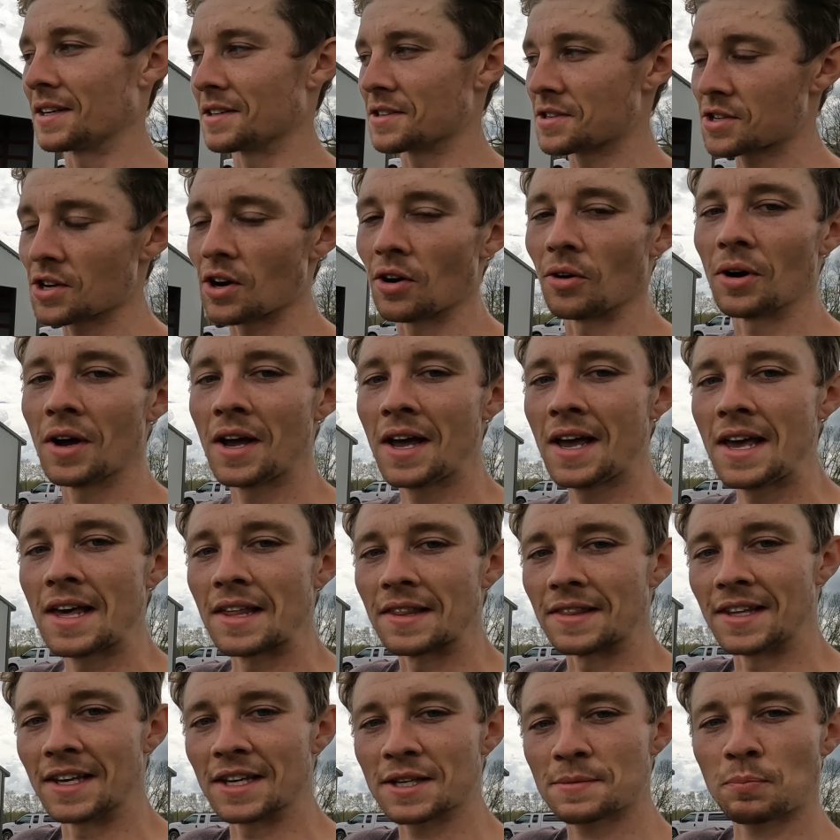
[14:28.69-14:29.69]
So
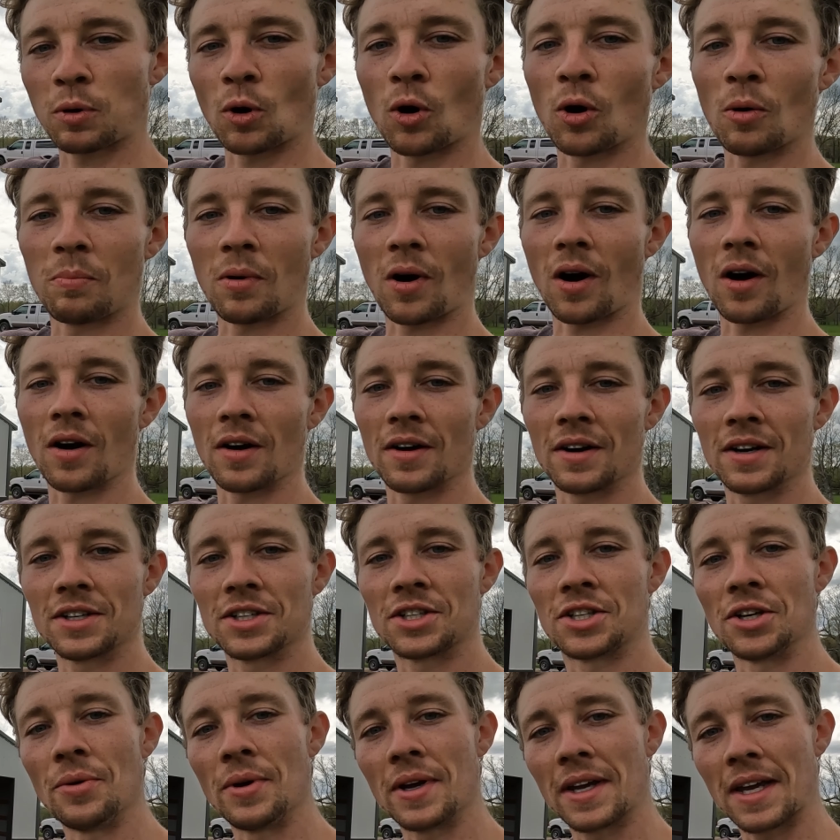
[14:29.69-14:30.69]
this pole barn,
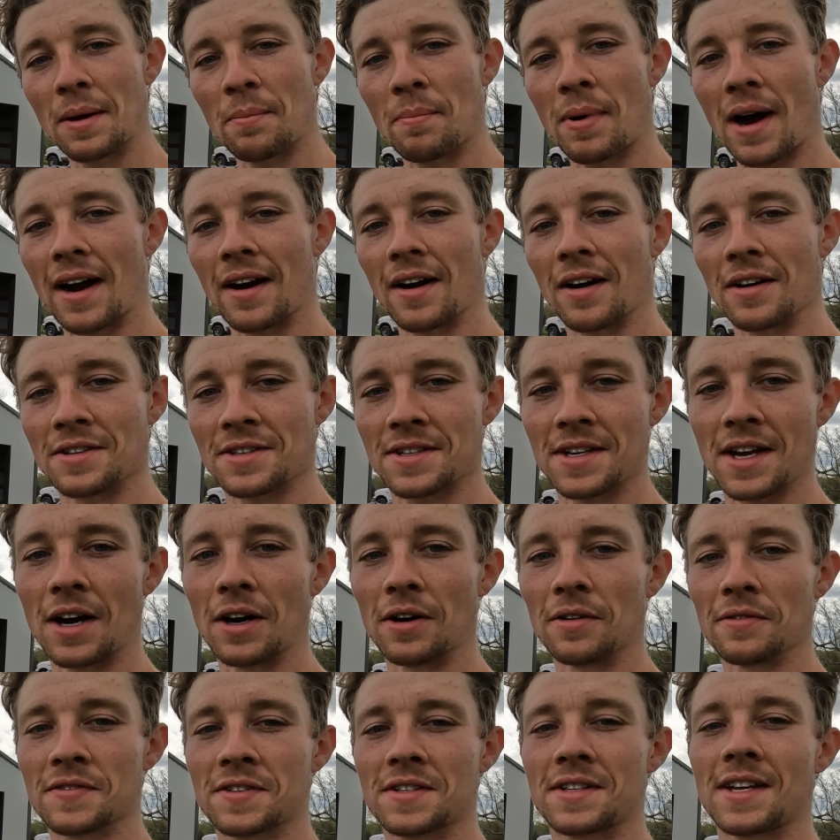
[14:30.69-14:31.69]
doing it by
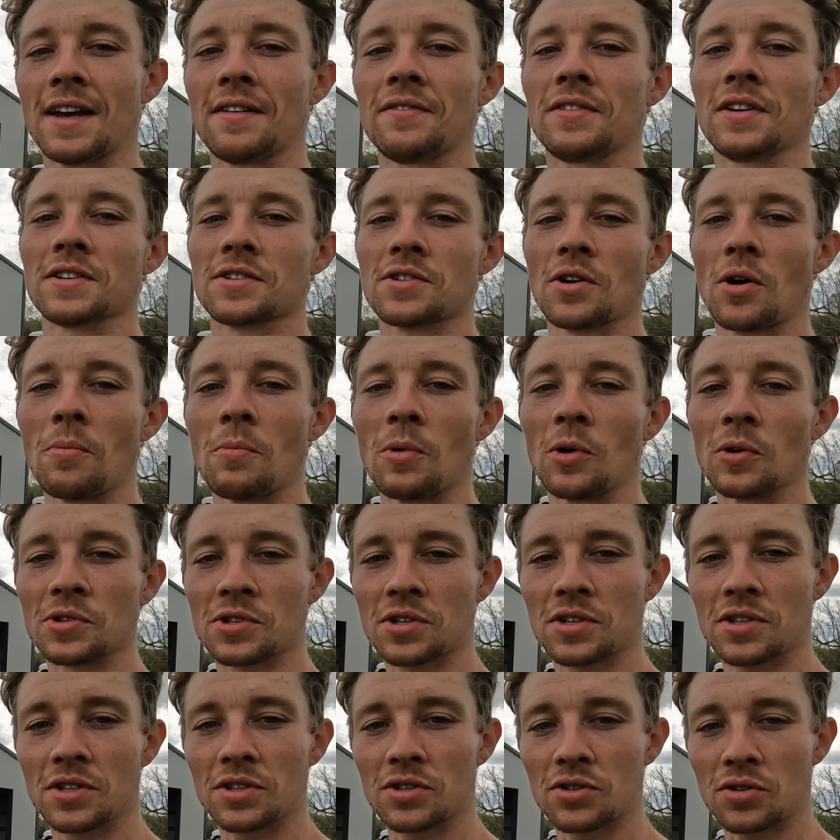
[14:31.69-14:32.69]
ourselves, saved us
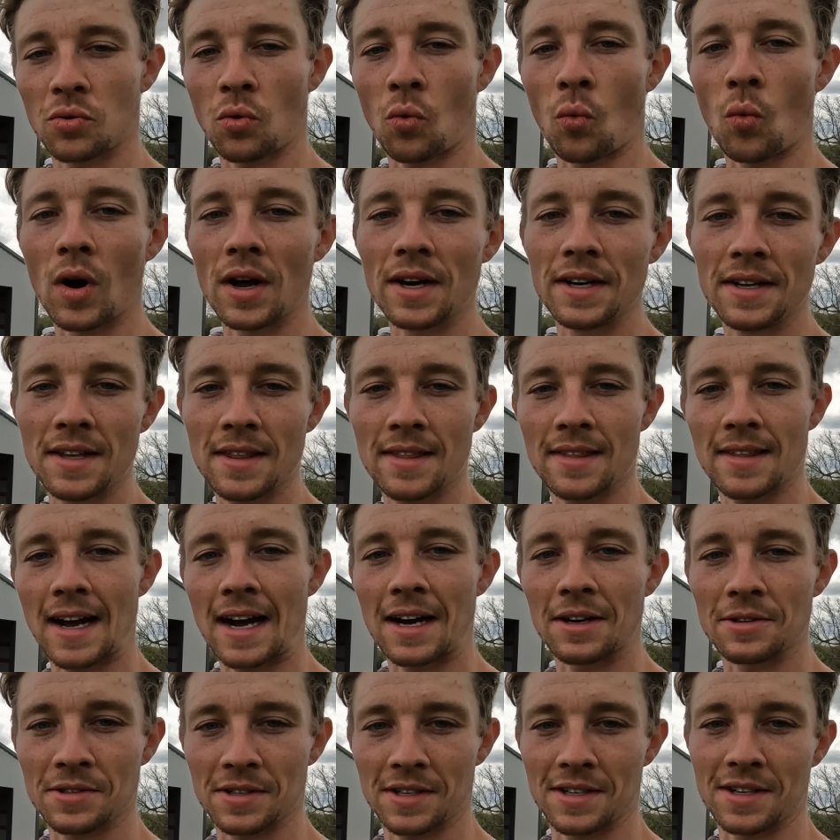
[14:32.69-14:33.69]
almost
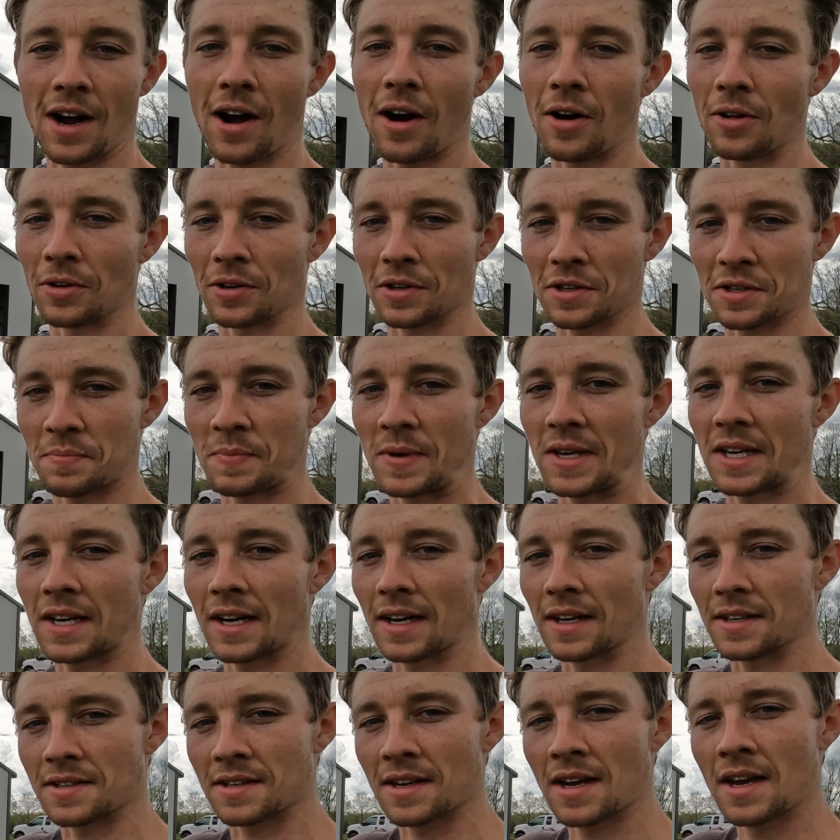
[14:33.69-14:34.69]
$20,000
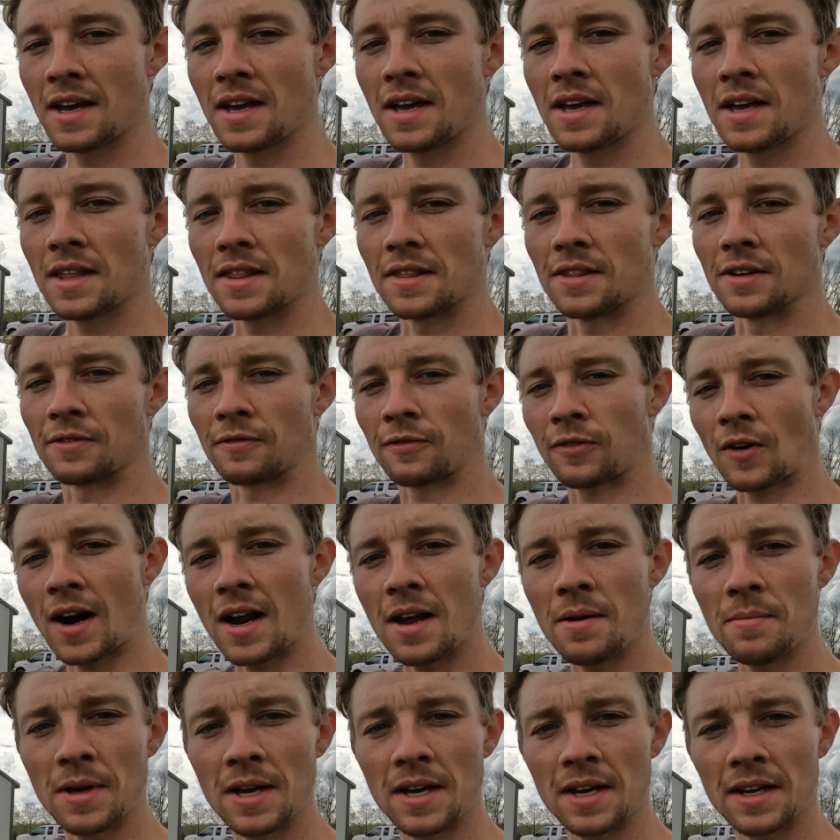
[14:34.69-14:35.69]
because the
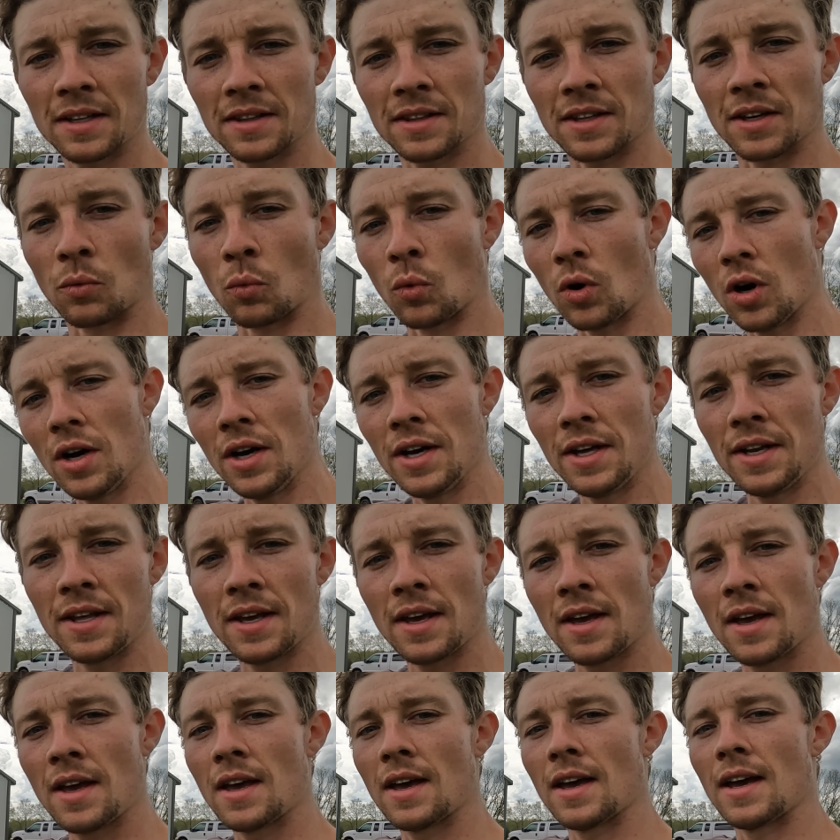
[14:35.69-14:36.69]
framing, the wood,
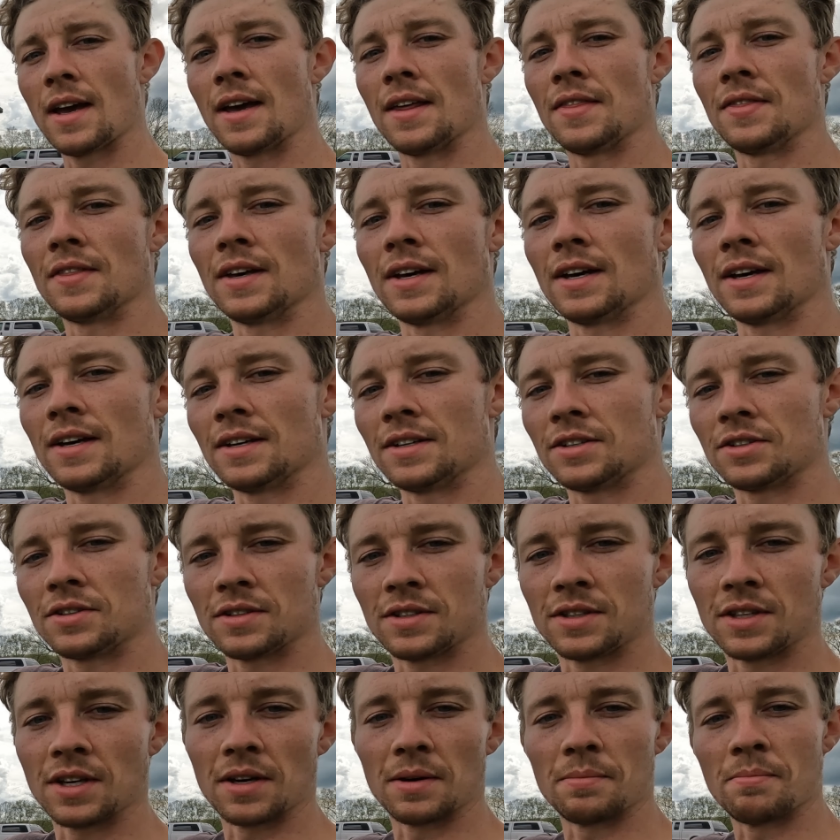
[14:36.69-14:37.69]
and
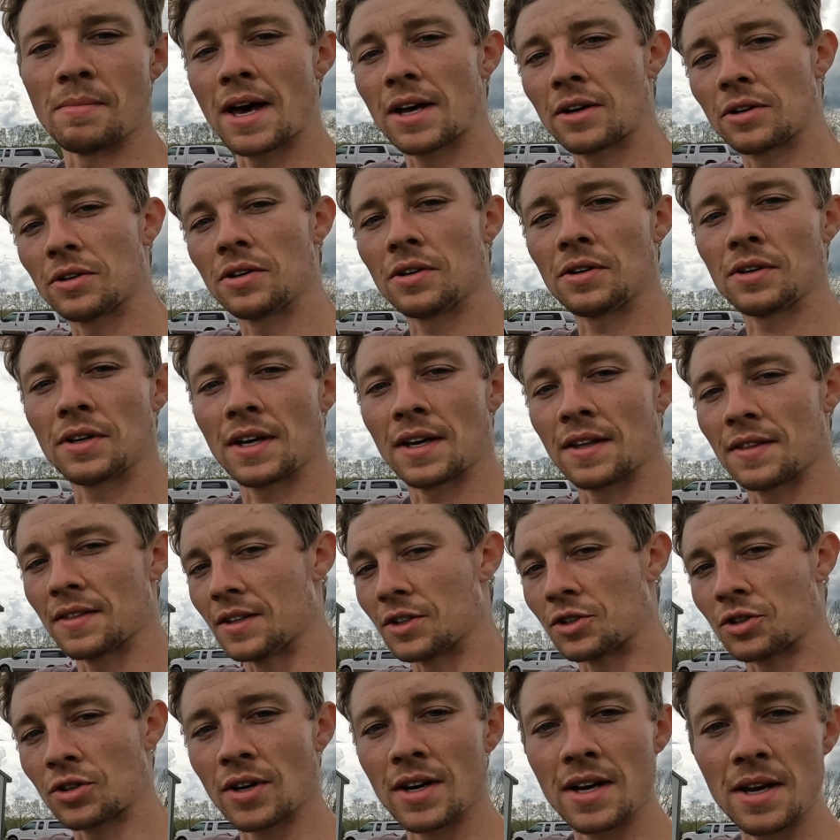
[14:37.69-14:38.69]
the metal and the
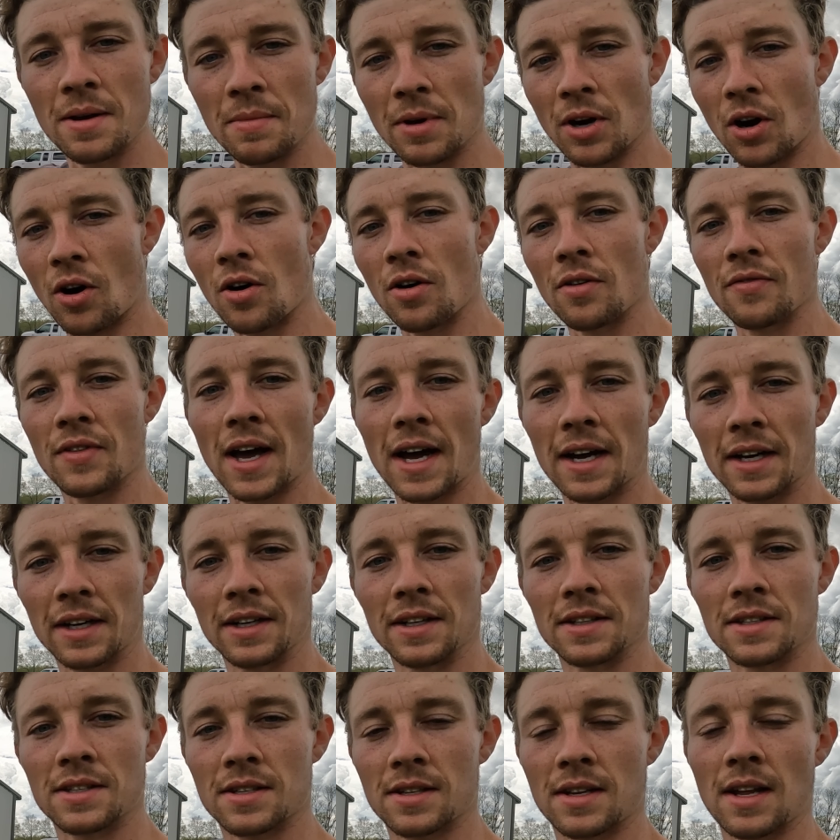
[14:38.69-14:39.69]
trim and all of that
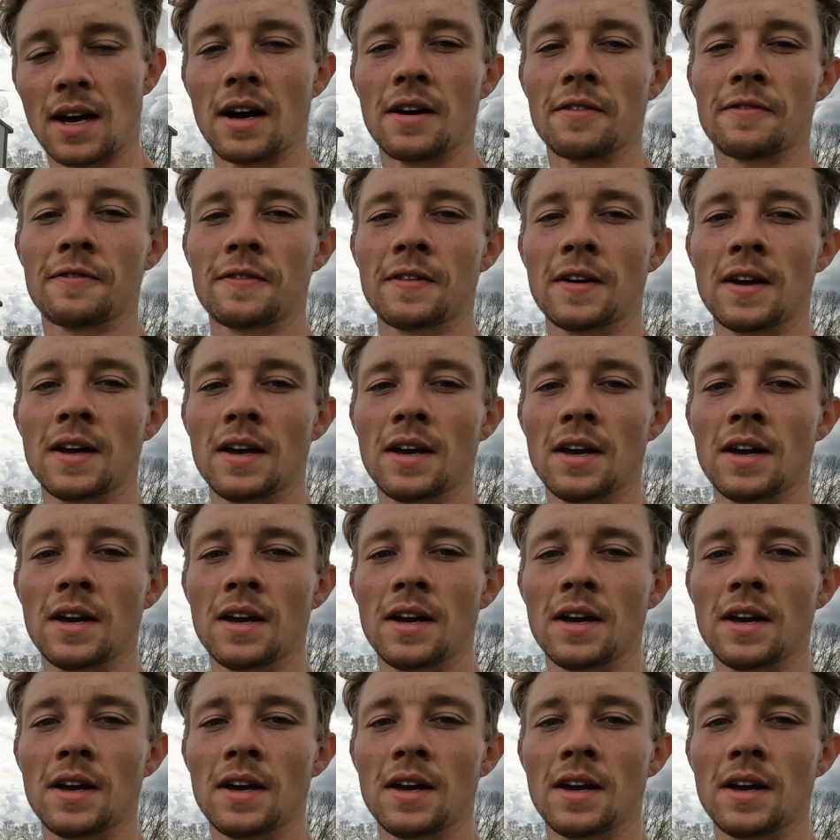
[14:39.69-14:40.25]
good stuff